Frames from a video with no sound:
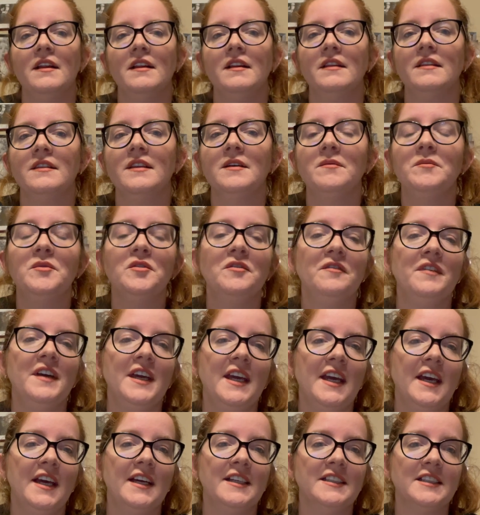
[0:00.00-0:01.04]
The movie
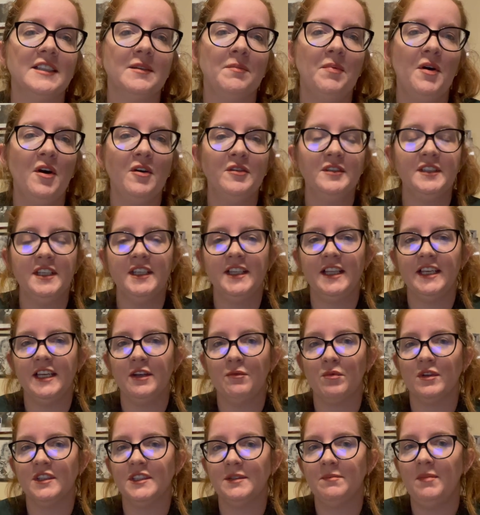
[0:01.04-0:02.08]
is supposedly
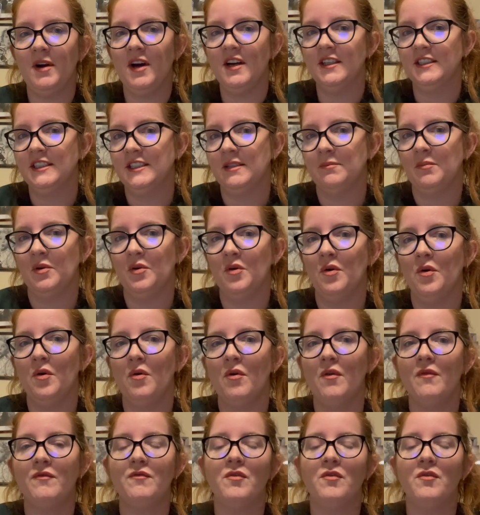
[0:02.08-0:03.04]
responsible